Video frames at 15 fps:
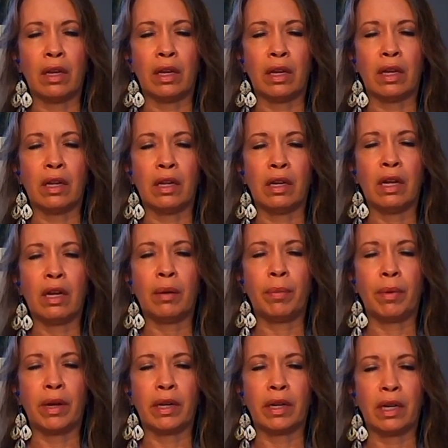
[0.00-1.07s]
Lara
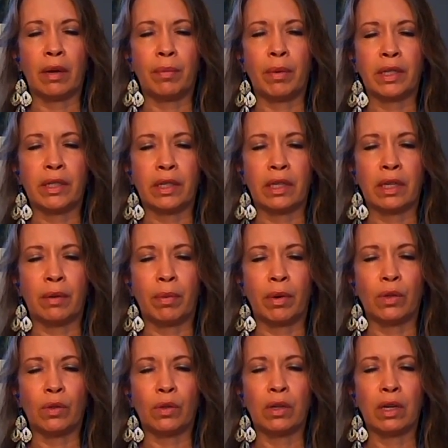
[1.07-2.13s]
para da pati da
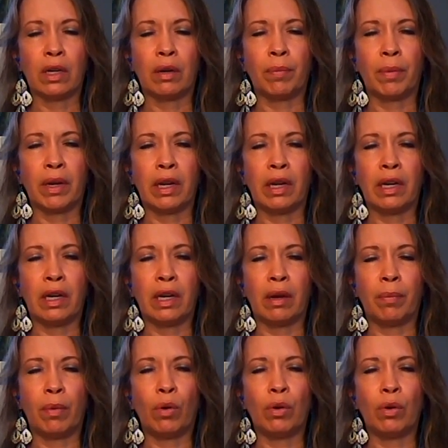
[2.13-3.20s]
padura na manene na
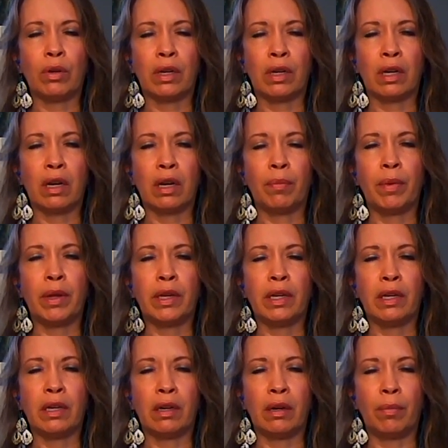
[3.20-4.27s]
board and the midi
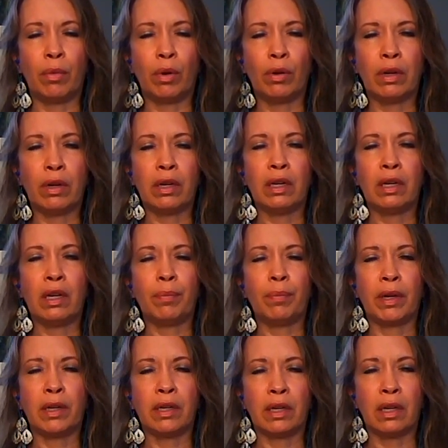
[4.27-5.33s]
to the modity,
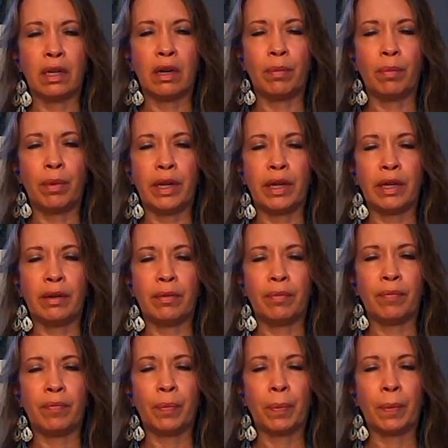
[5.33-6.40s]
but the pay.
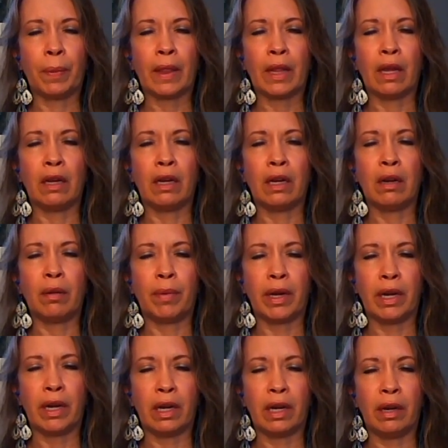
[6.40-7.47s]
And then a
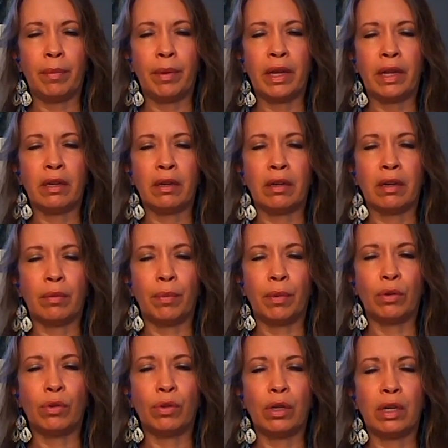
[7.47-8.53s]
man made it and
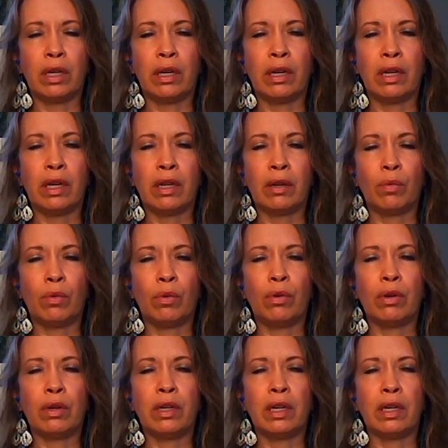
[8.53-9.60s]
moderated,
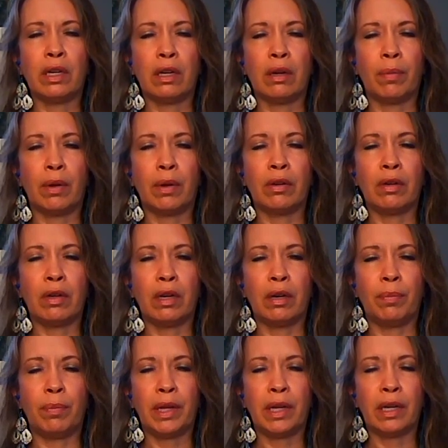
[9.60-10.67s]
who did it about
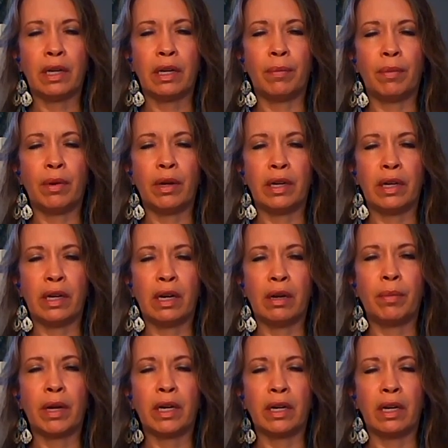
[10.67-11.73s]
the pay that the money that
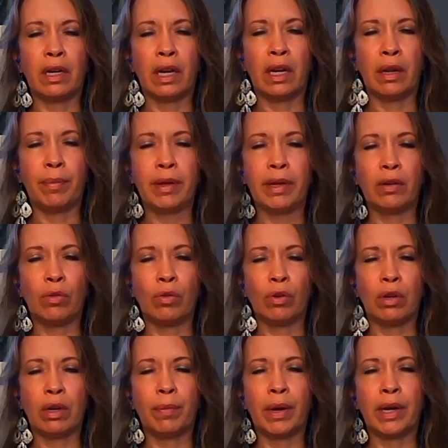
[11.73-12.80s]
about it, they pay to do
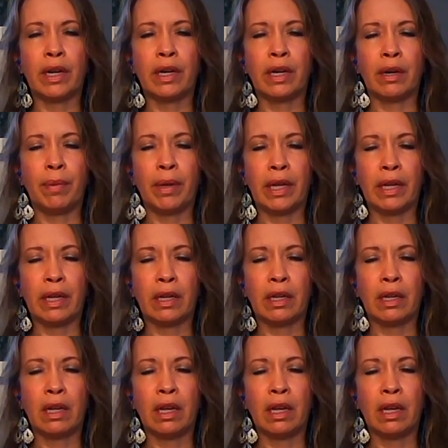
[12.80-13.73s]
the butter the pay.